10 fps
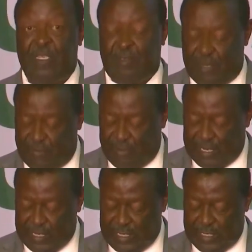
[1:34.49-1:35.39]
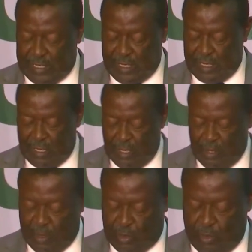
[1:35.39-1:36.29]
adversity to
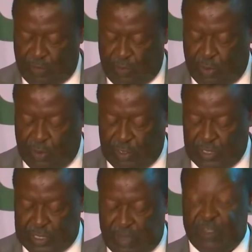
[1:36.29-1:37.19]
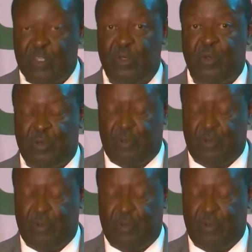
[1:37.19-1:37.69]
confront the servitude